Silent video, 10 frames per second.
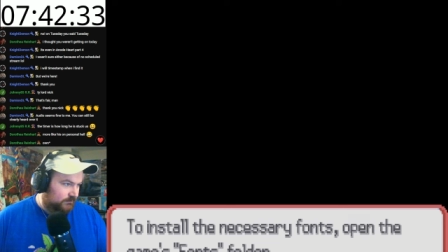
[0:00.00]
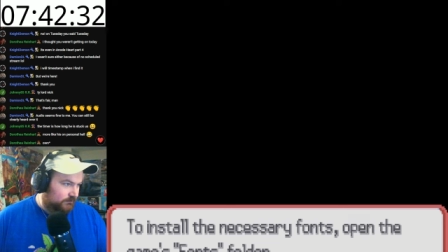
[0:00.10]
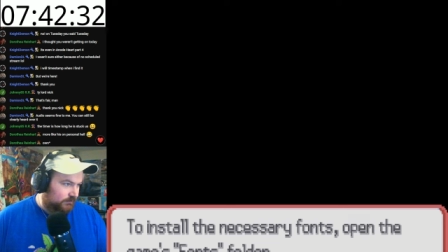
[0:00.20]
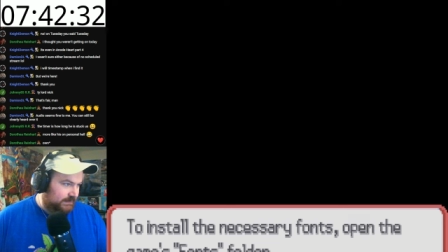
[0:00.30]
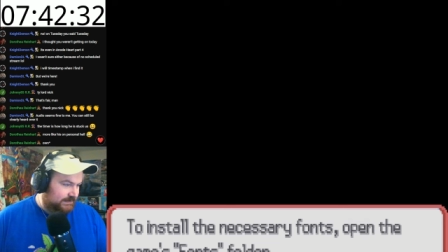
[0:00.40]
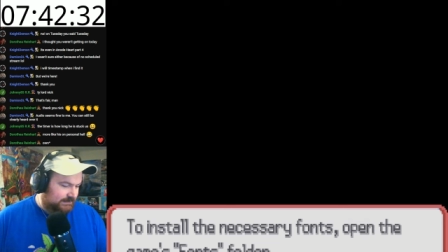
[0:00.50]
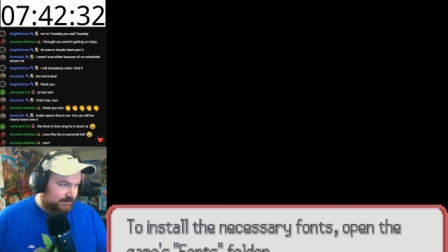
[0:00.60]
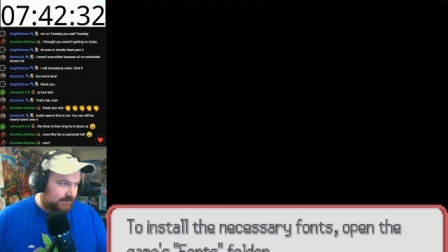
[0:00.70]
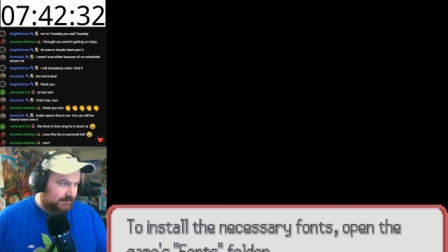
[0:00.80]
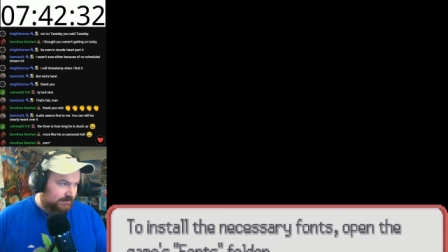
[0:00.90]

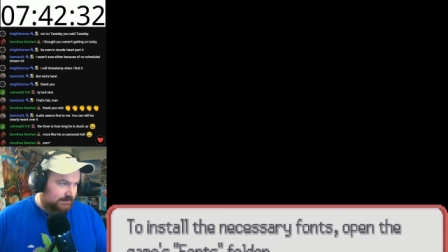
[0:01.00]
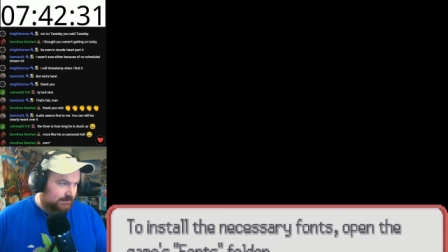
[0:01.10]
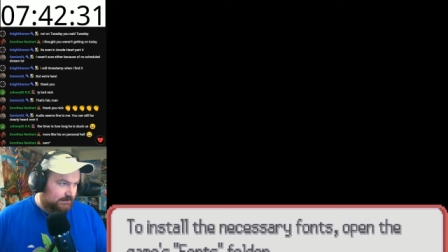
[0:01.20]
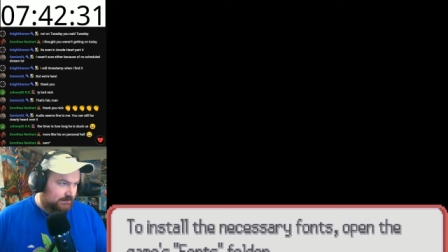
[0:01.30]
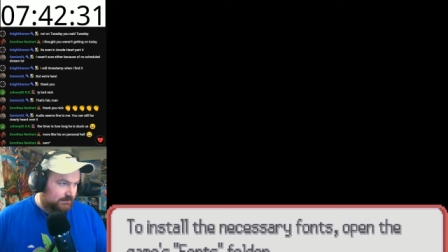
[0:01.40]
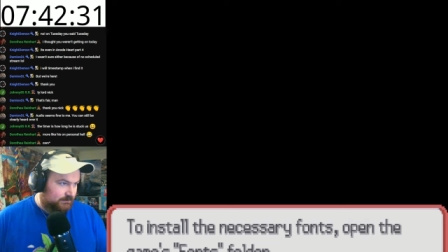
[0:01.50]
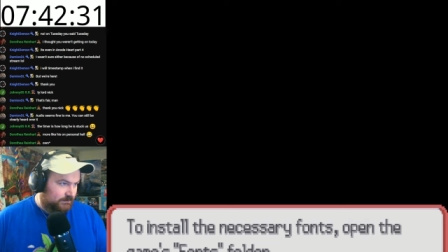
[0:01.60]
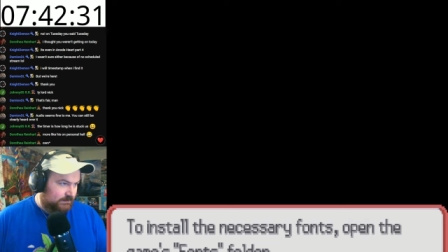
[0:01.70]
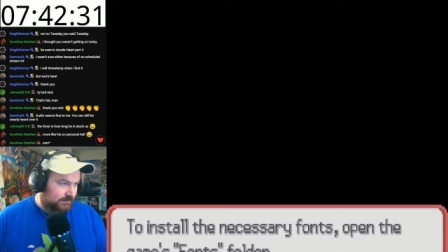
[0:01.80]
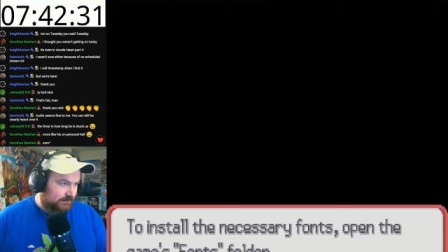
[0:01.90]
reset,
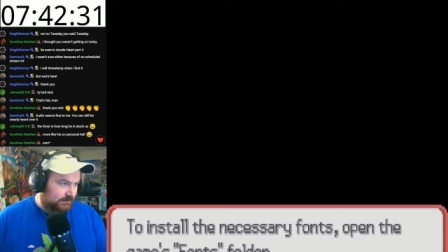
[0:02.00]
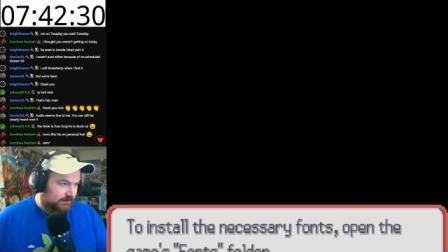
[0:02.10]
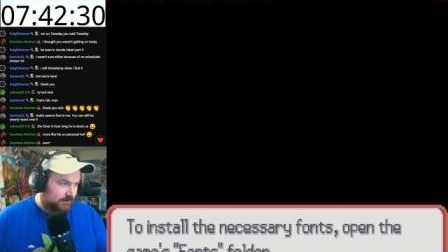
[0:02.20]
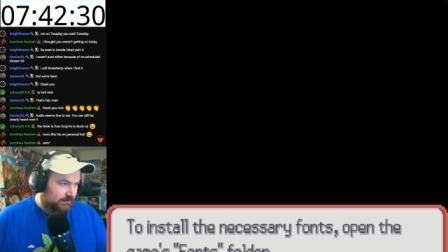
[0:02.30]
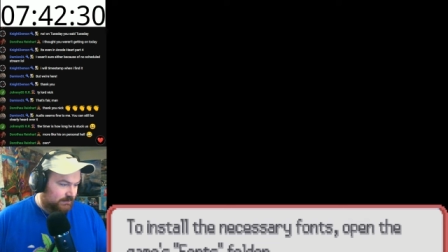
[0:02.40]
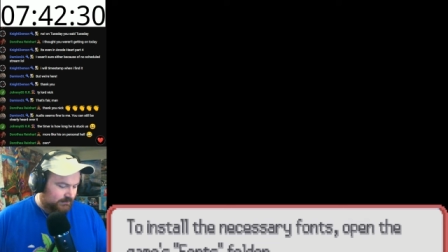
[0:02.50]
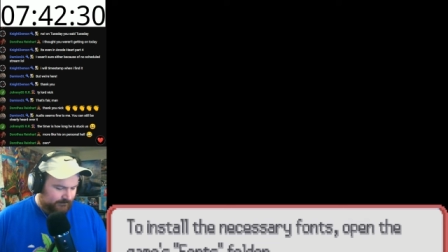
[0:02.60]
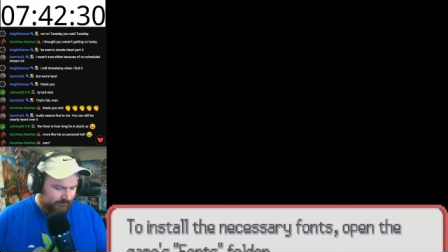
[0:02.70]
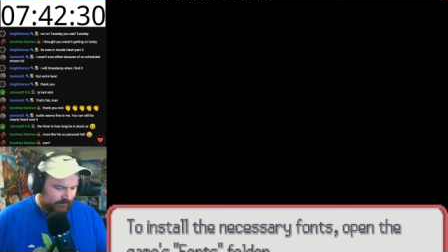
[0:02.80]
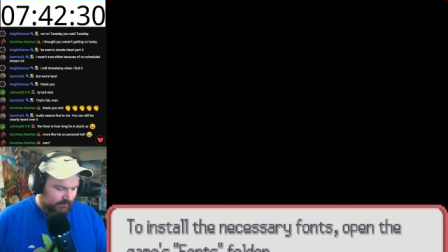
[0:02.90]
put that there.
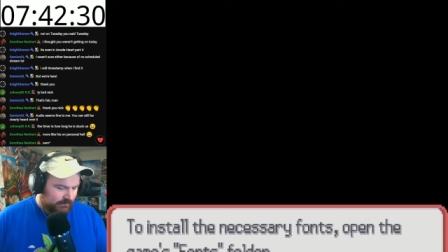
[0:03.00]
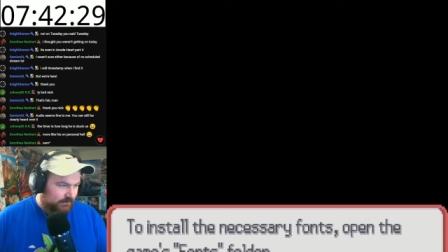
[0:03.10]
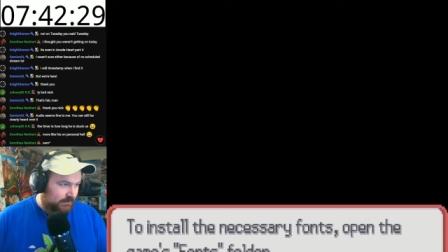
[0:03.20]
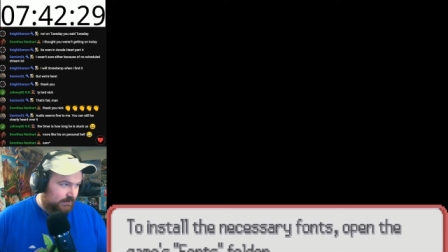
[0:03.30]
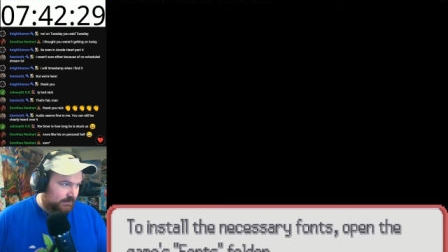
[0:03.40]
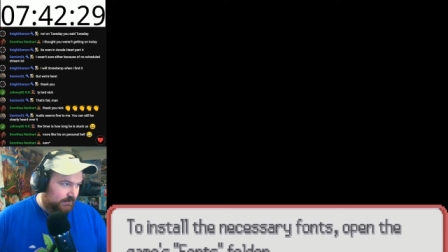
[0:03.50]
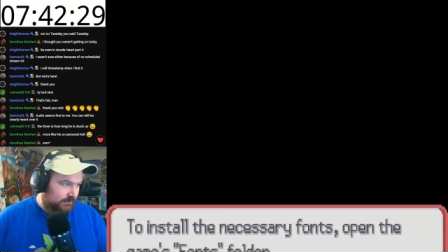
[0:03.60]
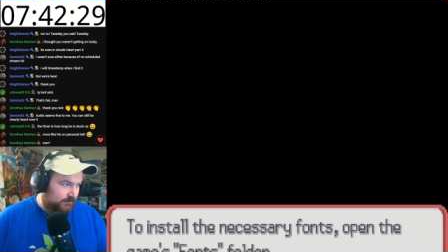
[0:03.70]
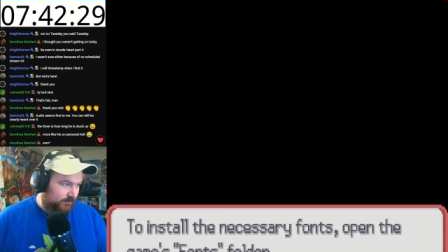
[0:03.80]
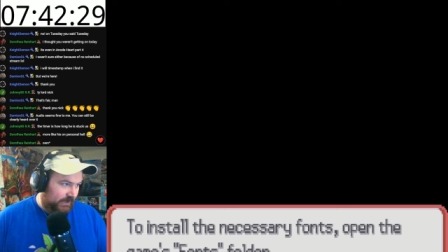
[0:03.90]

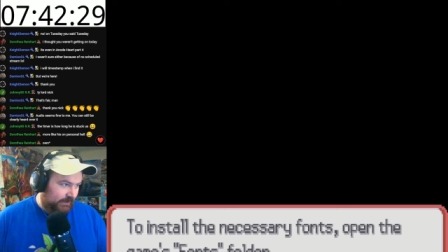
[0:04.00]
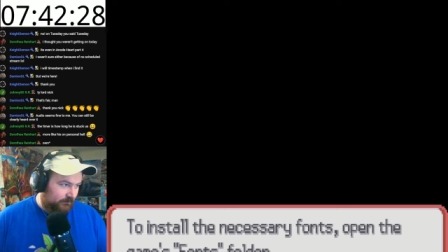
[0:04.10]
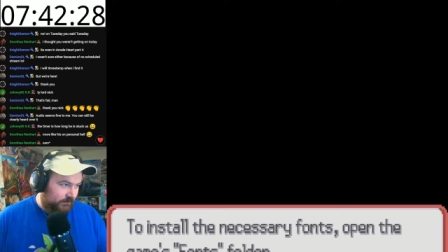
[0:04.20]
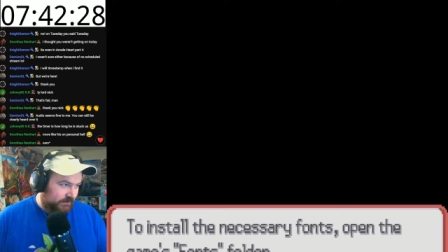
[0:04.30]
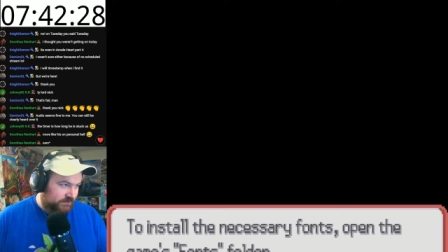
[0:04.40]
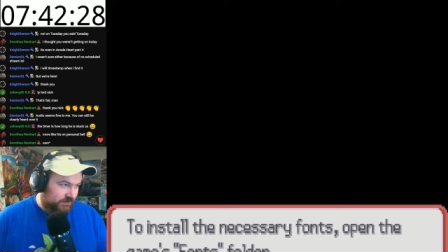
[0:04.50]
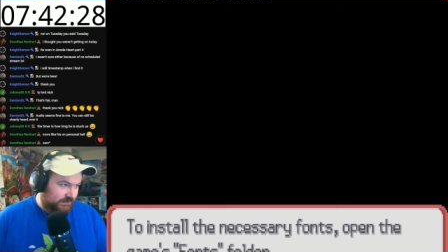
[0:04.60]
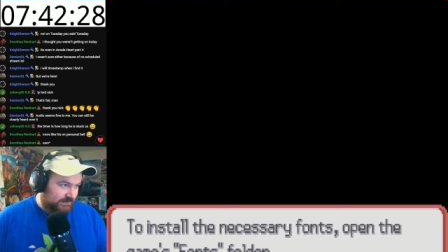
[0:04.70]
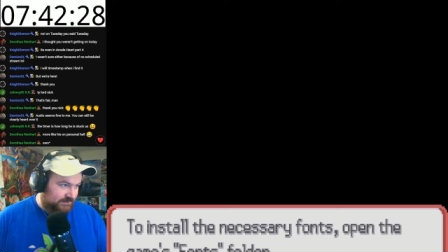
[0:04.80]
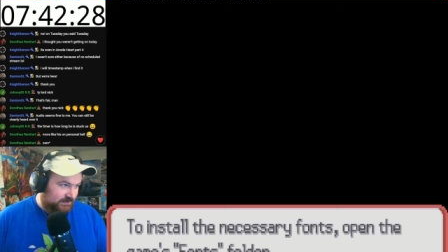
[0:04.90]
Man, I really should have
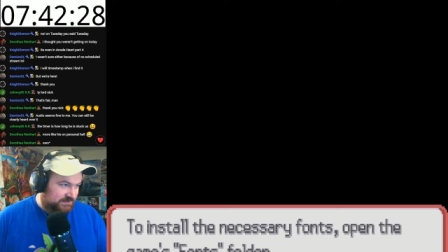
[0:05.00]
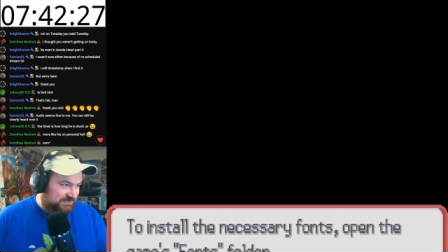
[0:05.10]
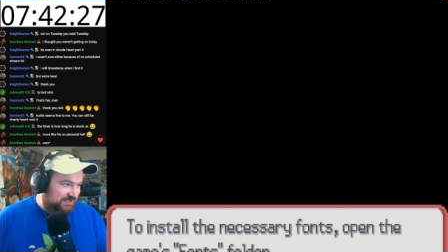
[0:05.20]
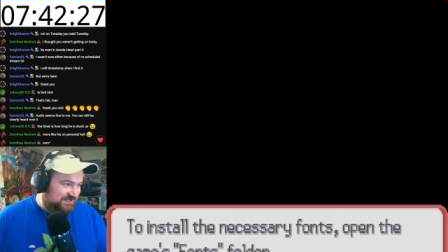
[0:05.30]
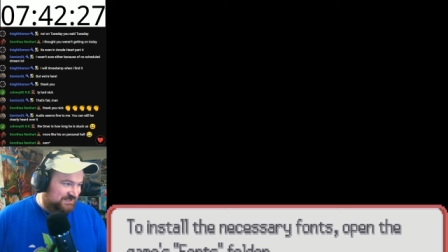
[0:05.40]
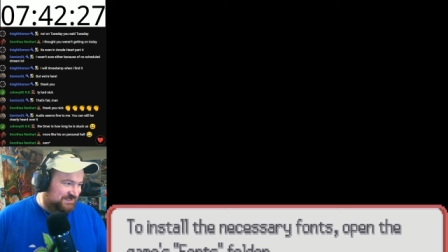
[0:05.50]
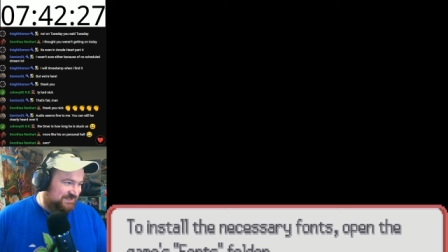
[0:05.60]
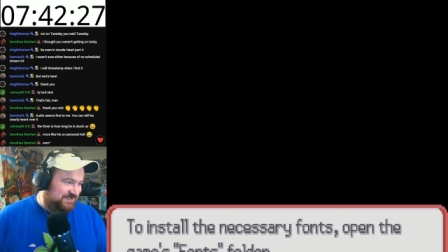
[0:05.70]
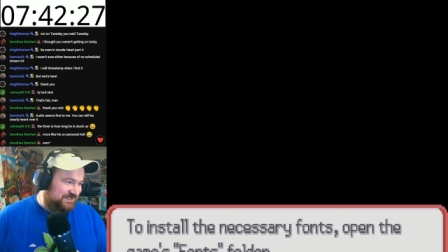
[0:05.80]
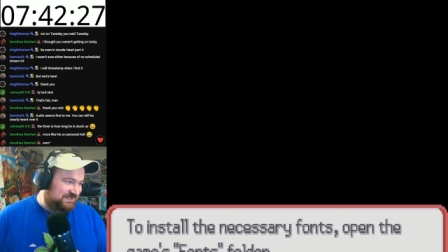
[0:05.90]
tested this.
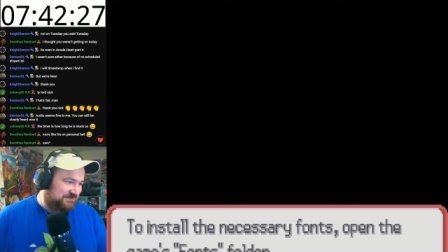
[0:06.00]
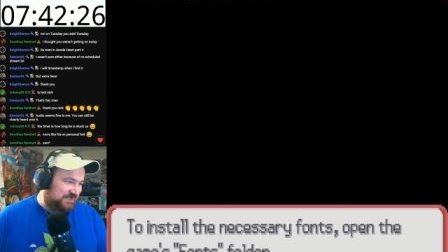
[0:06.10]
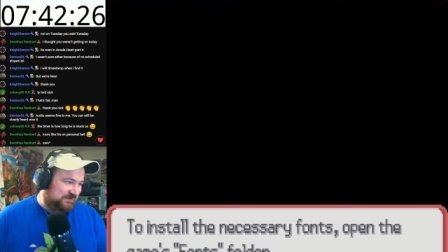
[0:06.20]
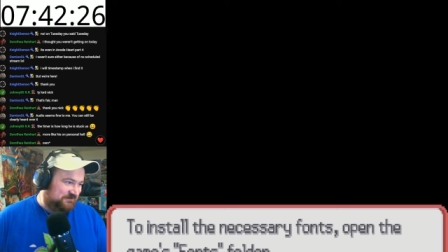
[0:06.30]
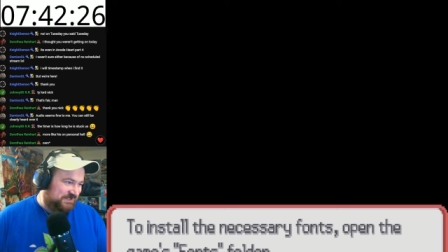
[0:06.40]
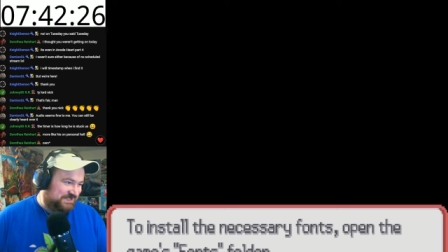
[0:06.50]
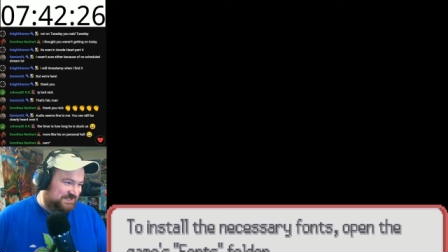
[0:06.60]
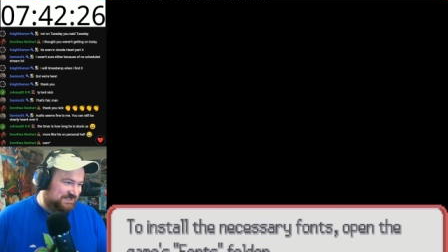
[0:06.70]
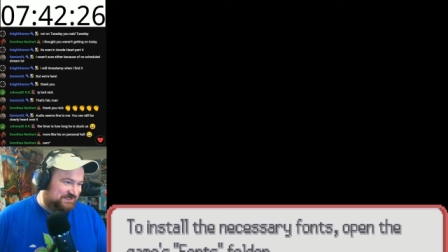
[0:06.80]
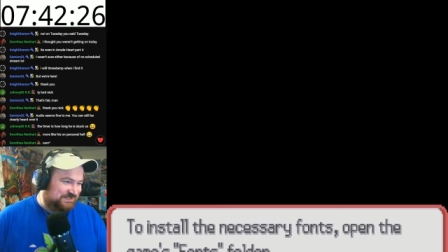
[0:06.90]
I really
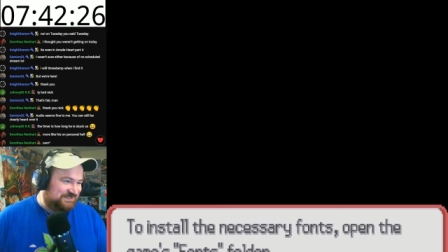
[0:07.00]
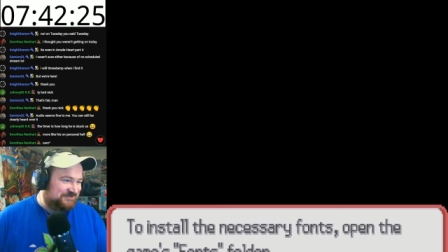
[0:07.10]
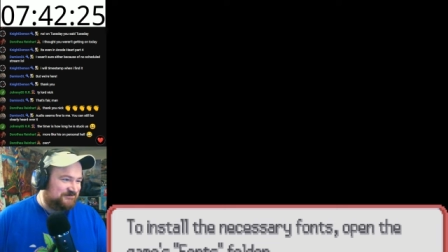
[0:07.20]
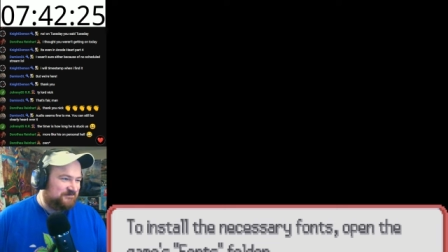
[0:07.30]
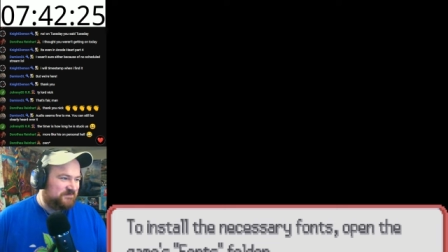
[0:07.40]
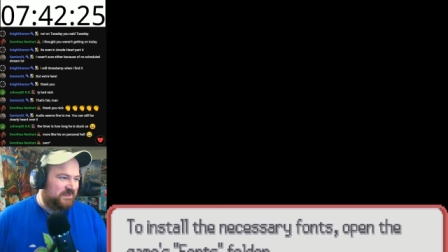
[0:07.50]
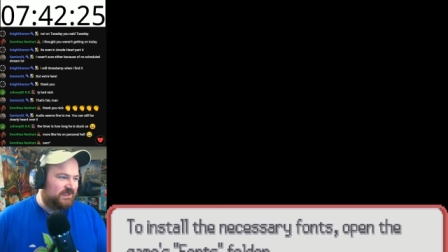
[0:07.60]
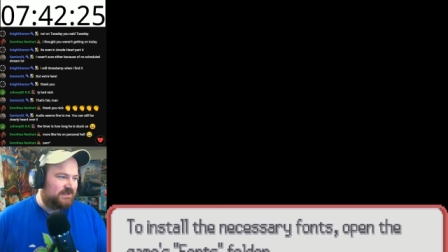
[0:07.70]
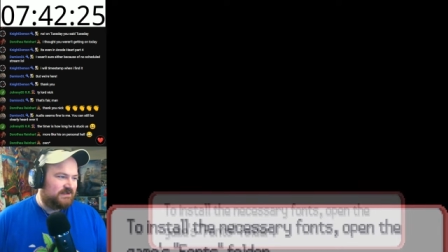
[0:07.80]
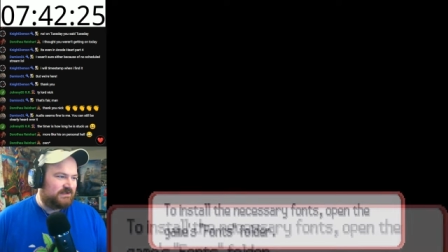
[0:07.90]
didn't.
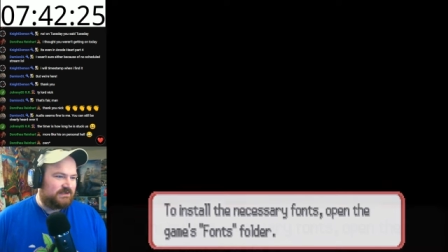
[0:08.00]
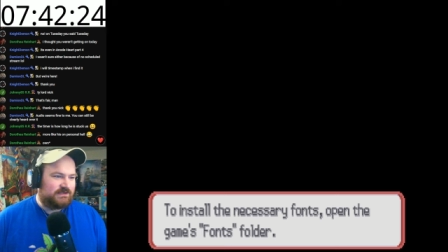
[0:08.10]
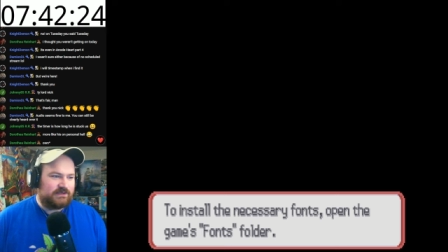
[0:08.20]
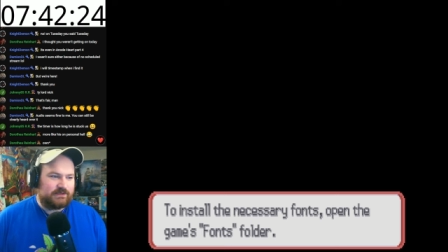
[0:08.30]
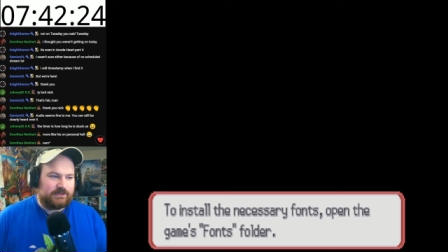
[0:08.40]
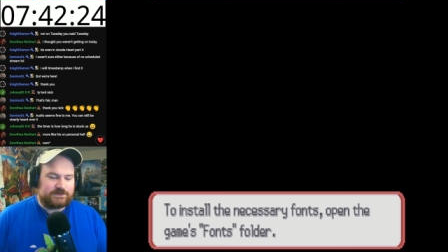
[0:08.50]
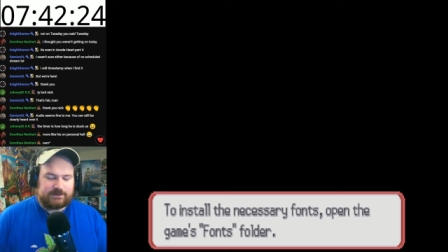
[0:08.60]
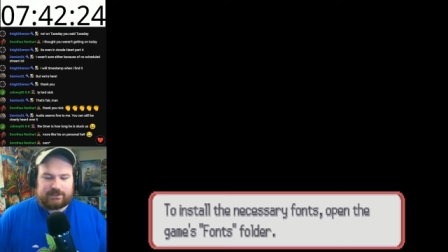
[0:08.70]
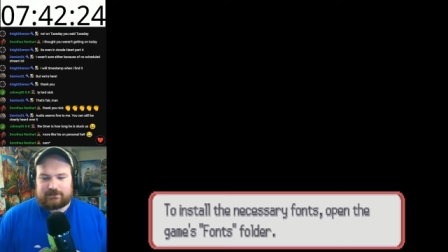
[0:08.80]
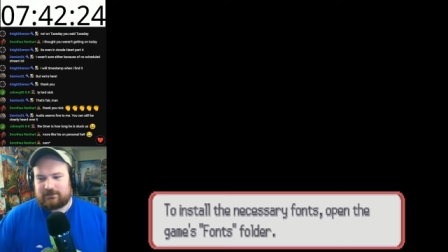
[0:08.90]
Yeah, that looks
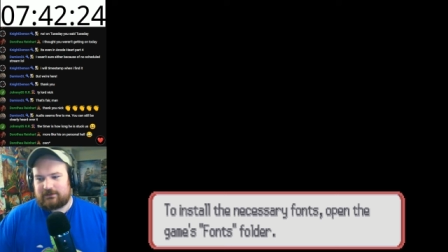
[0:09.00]
right.